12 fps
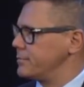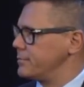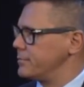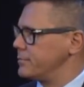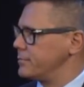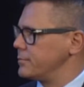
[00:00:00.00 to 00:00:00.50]

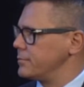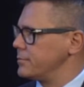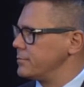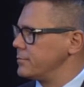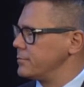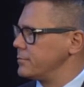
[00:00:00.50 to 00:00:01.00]

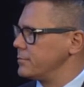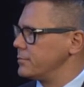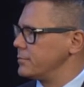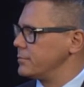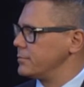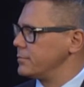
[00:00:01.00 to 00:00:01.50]

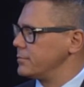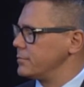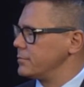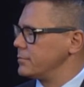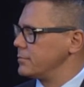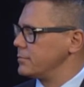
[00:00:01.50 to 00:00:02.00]

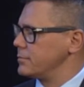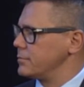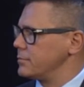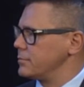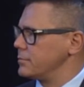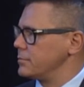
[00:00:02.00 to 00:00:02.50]

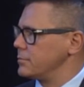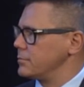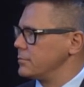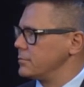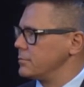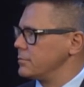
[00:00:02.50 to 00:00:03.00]

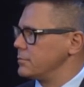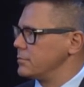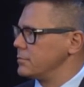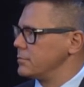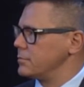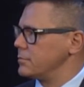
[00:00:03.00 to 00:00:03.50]

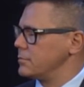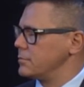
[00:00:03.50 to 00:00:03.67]
(not speaking)